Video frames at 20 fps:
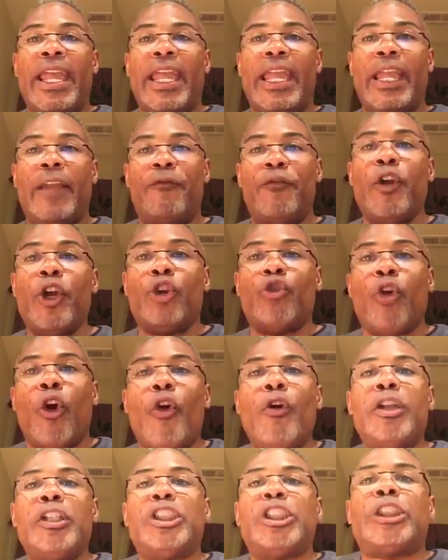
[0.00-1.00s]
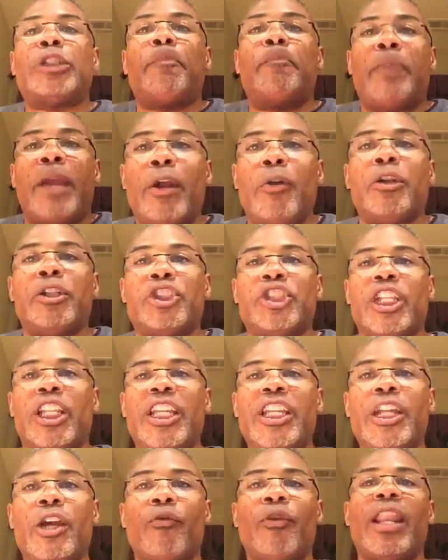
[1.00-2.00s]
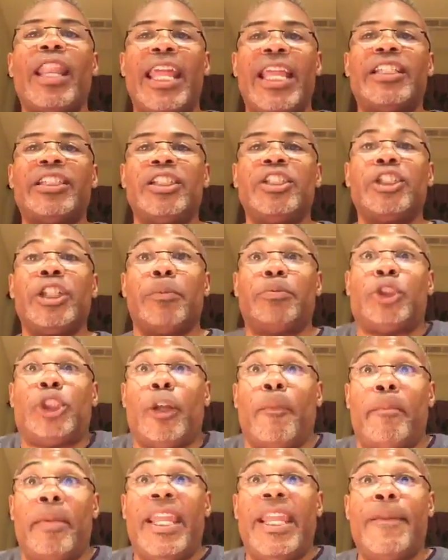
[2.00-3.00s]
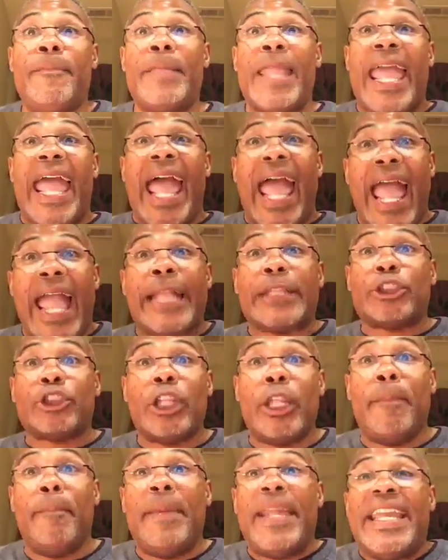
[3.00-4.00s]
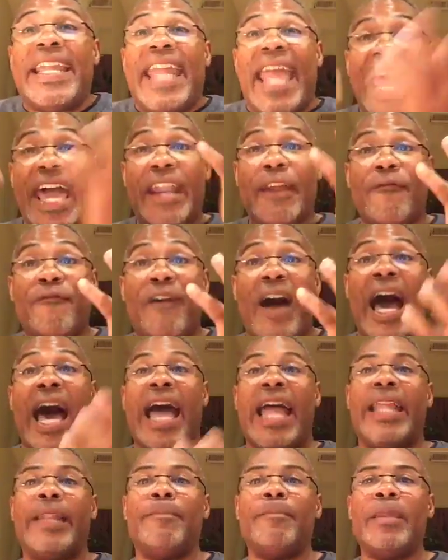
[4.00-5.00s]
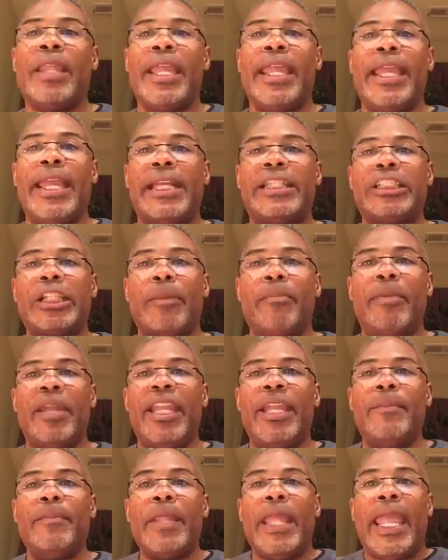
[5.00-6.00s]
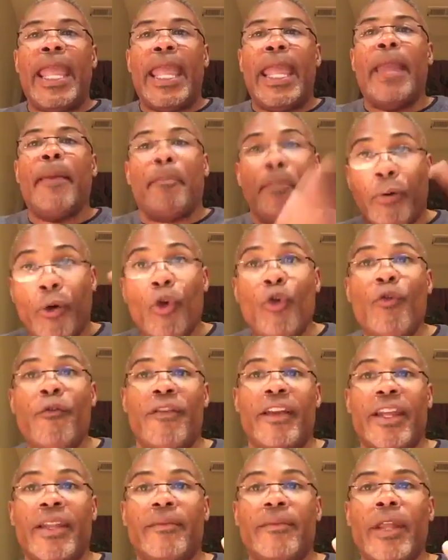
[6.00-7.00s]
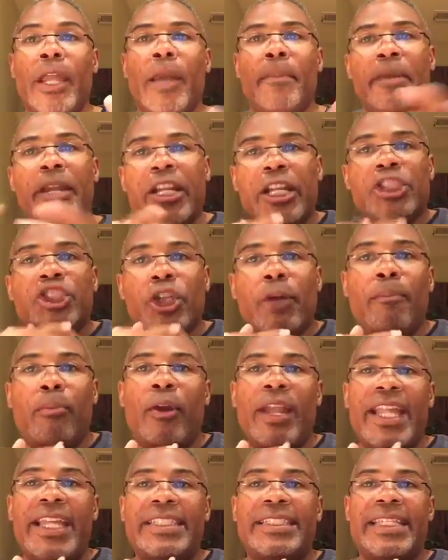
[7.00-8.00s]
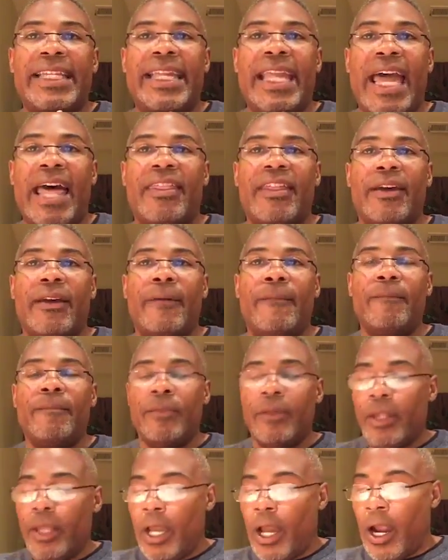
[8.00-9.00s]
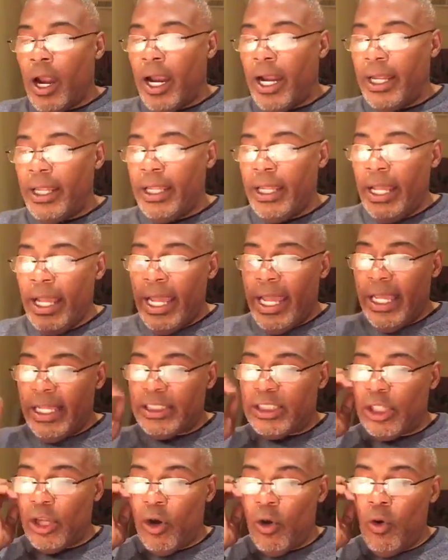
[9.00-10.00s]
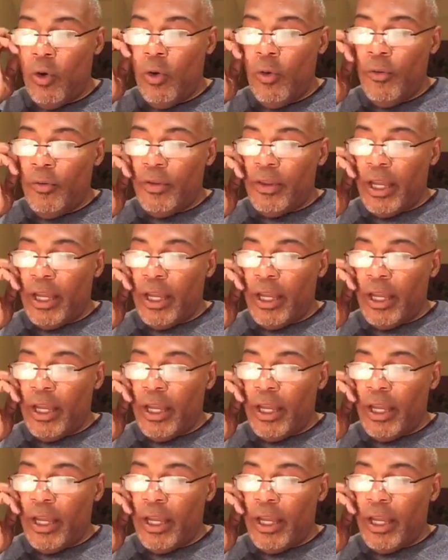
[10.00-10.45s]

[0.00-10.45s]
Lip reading: if you're growing spiritually, your relationship should be actually being edified. It should be improving because you're bringing together. All right. And so